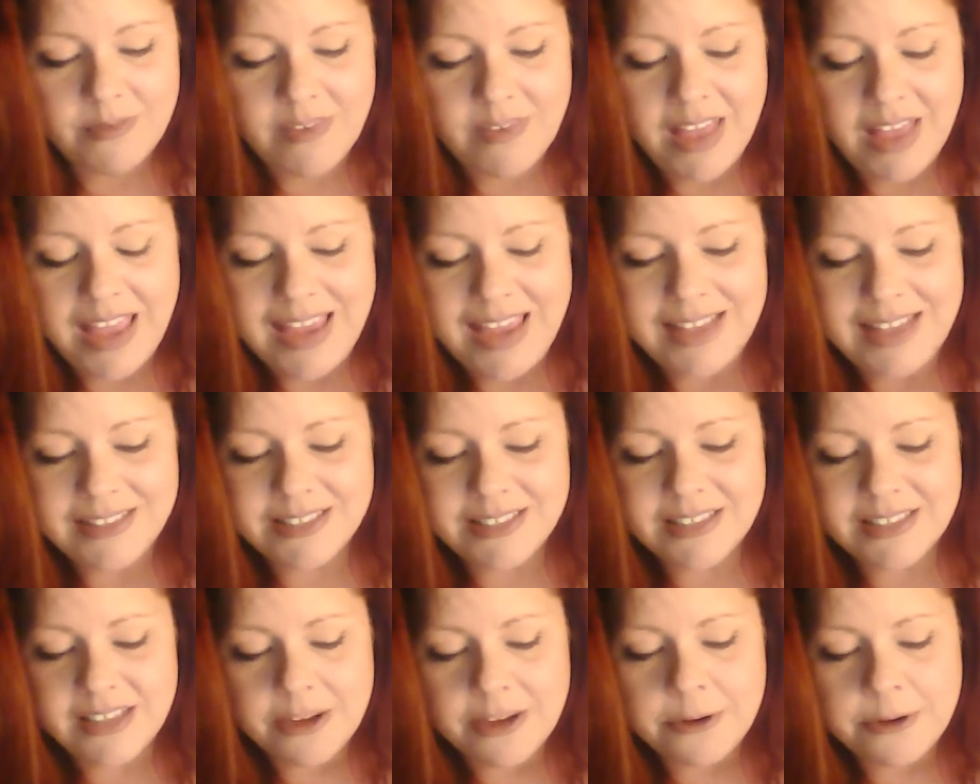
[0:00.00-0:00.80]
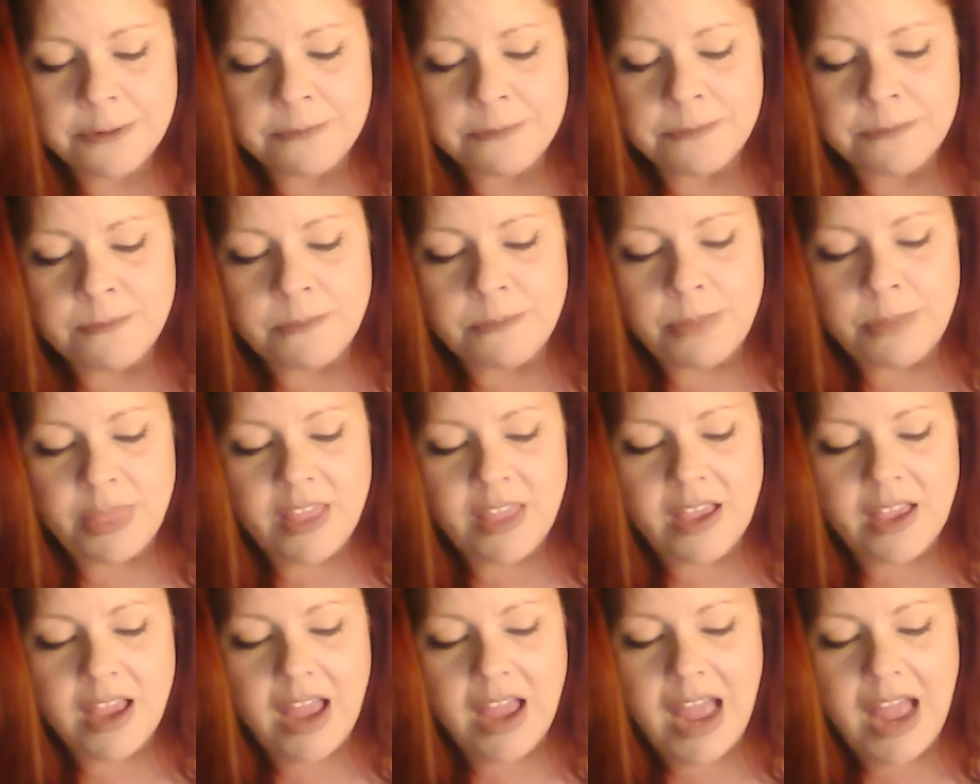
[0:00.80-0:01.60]
It's
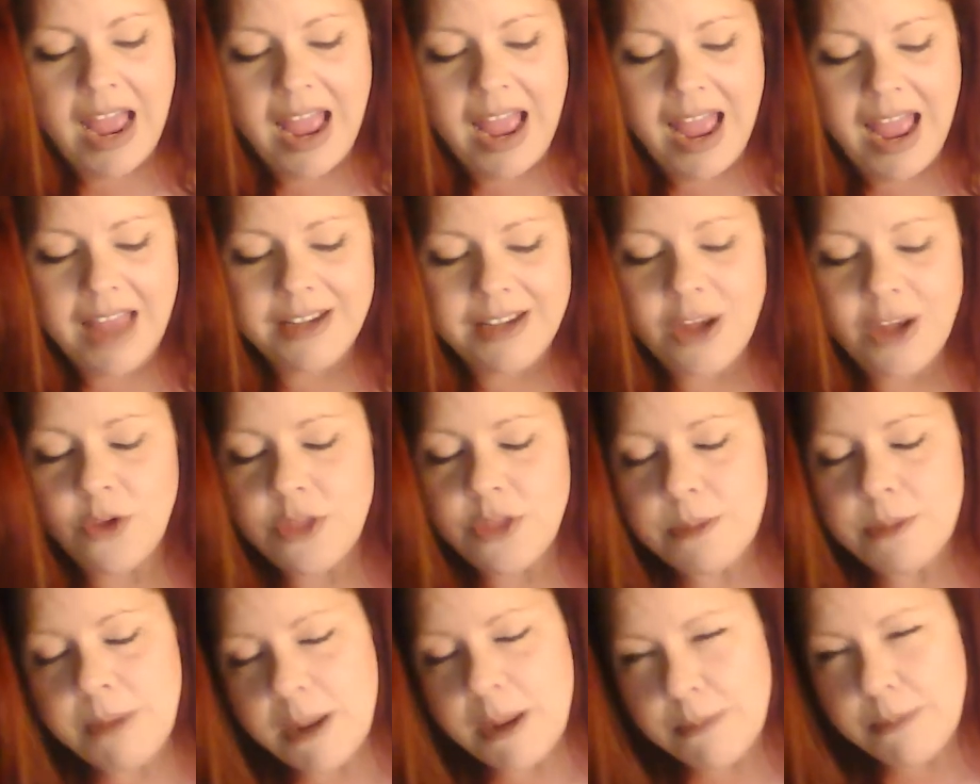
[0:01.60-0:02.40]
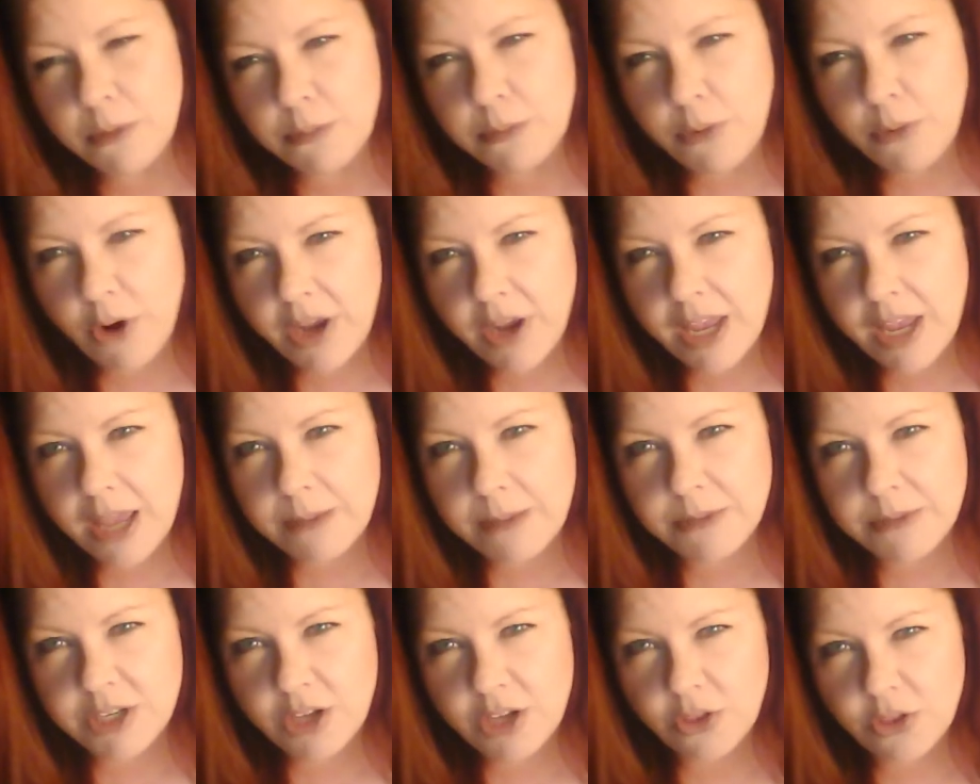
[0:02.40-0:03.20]
I know that people bring up,
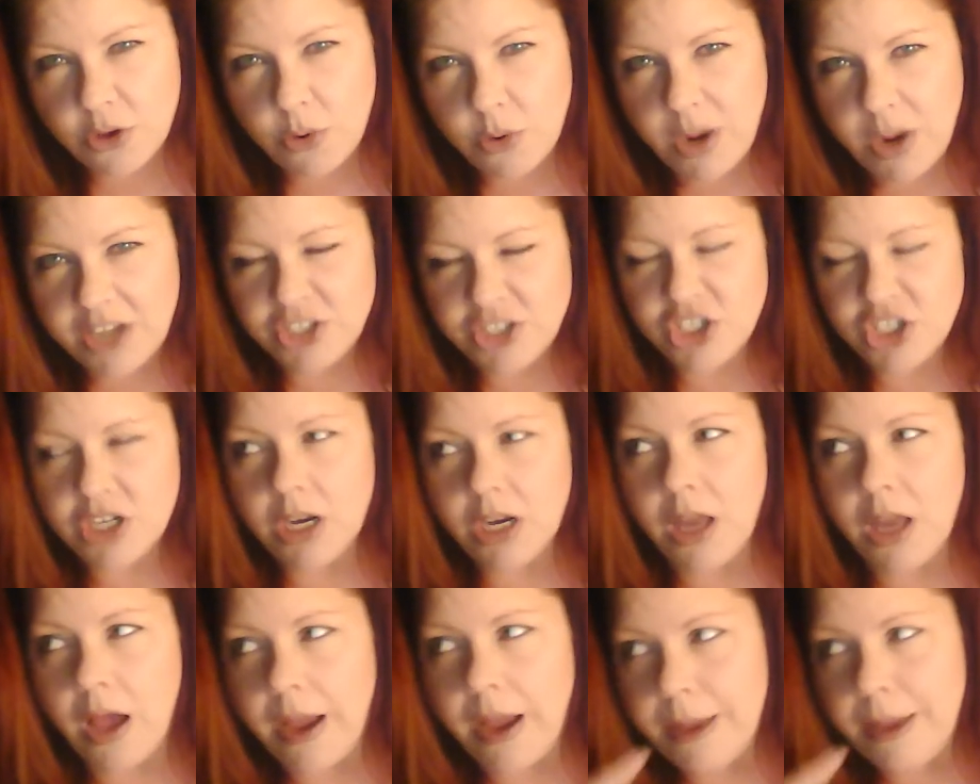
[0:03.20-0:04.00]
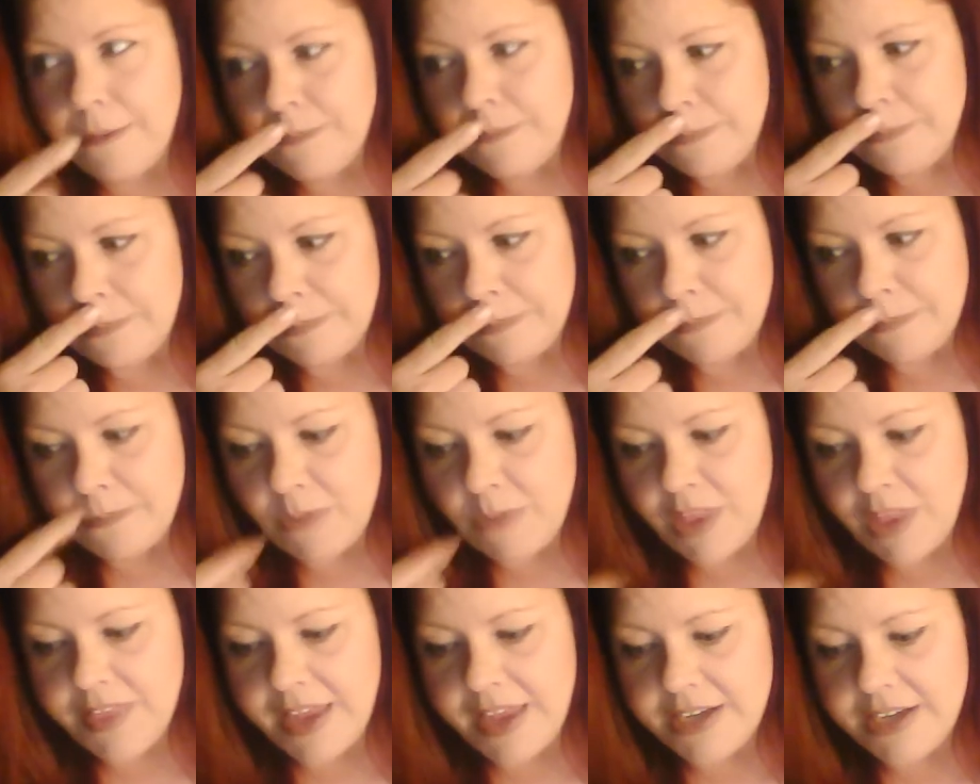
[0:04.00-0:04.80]
the question a lot.
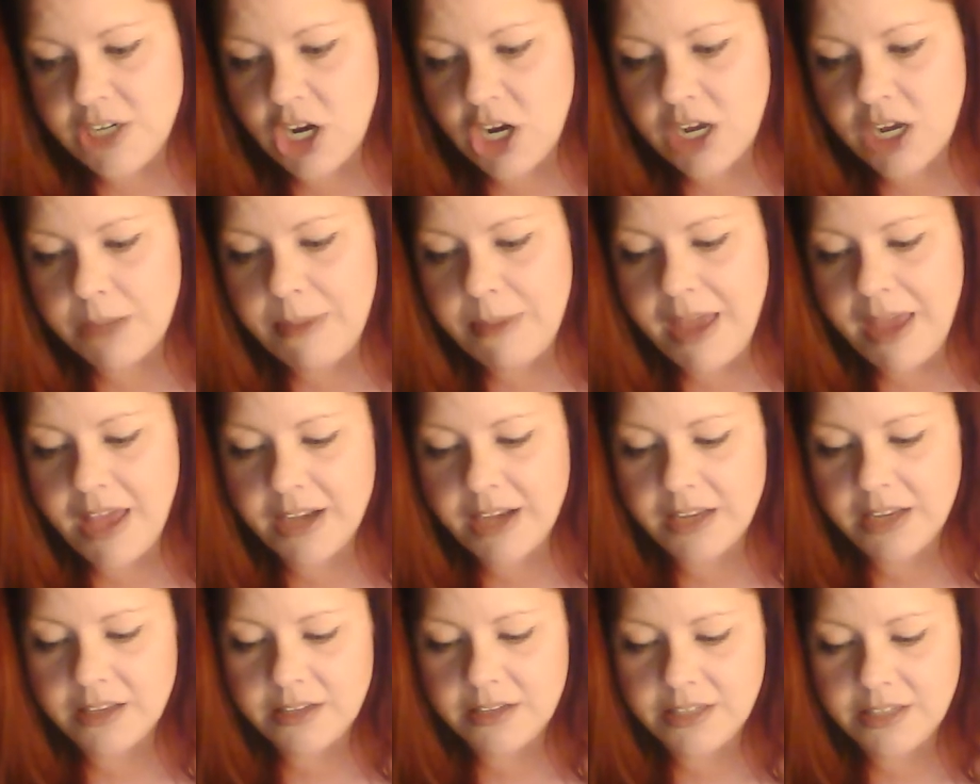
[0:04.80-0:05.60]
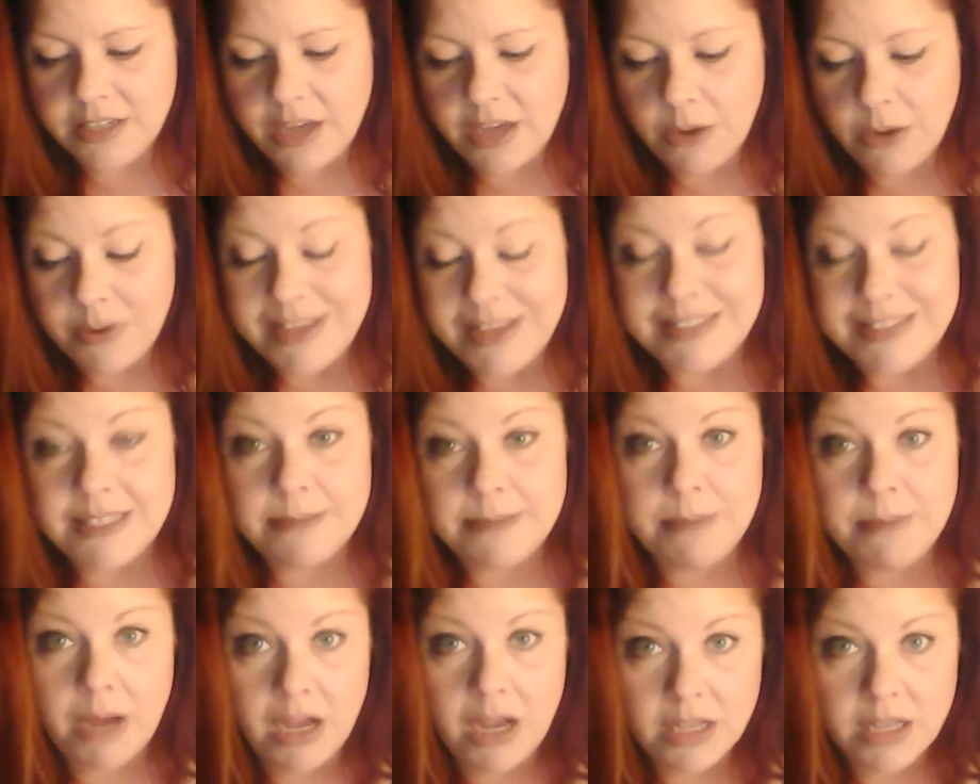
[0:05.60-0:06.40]
They talk about it, is it
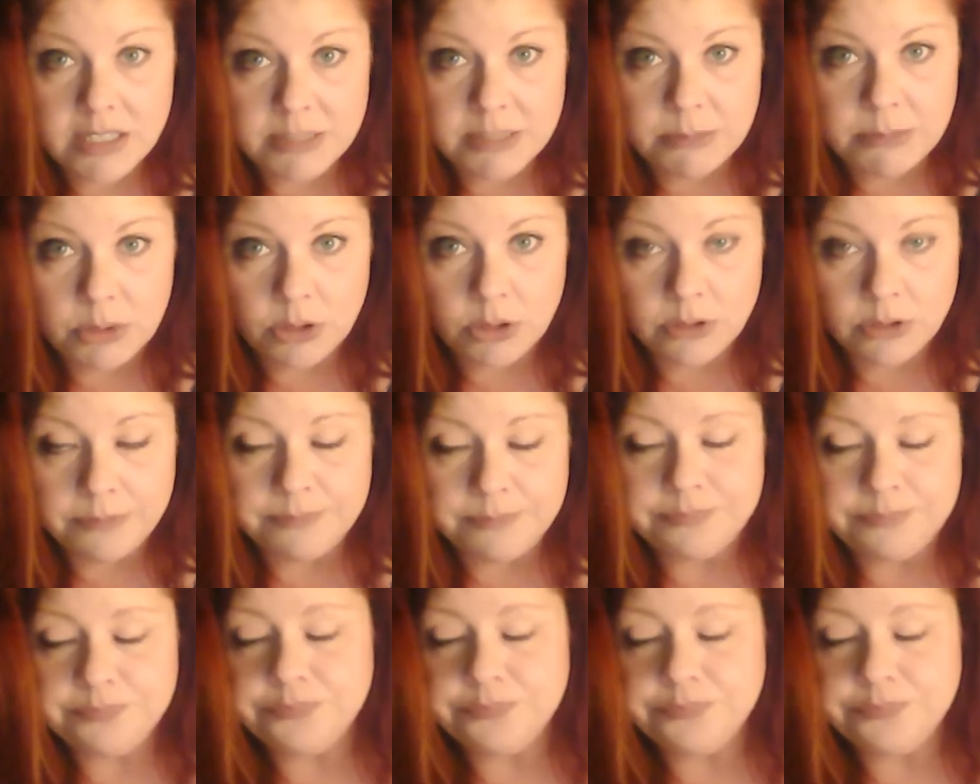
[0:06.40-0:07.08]
possible?